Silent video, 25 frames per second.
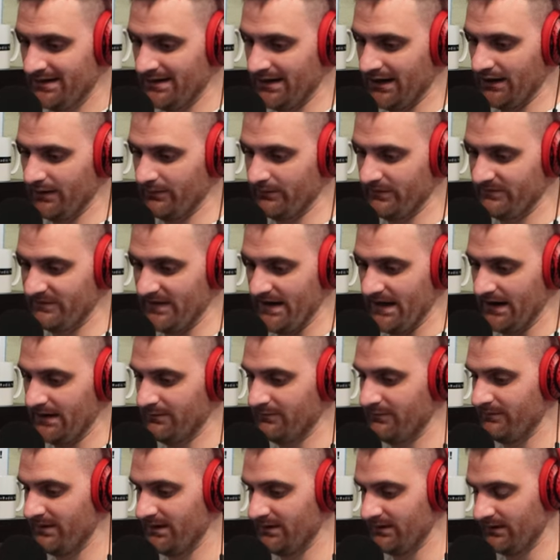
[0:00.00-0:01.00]
um, if that
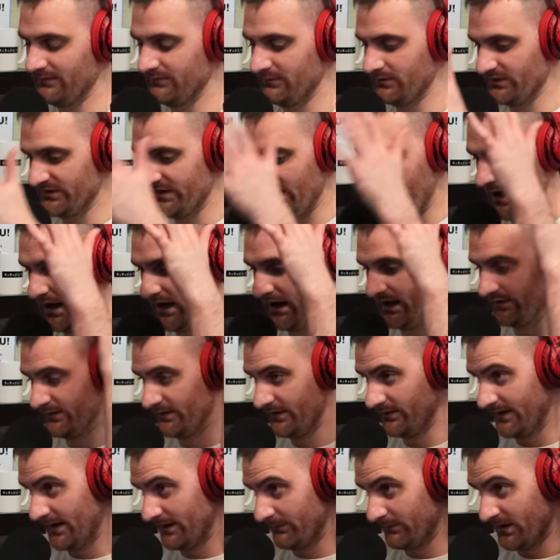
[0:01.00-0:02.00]
MMA level is high,
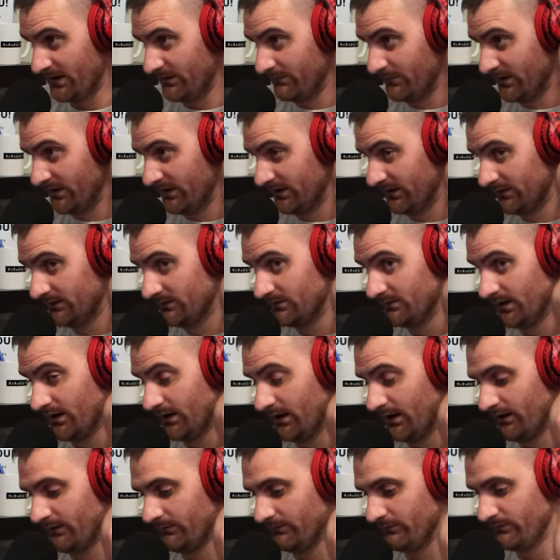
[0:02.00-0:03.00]
then that may be
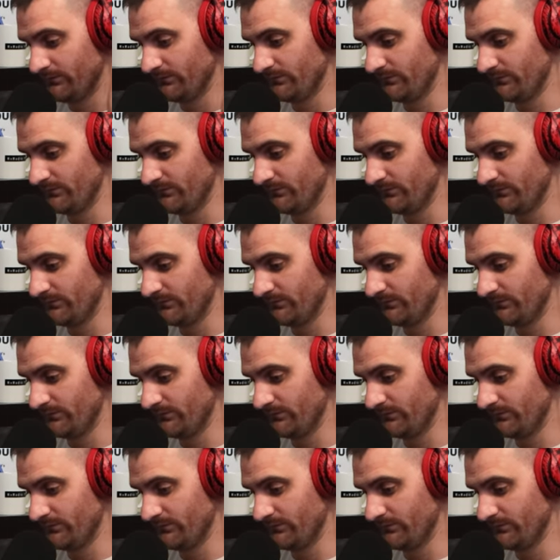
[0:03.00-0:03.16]
uh,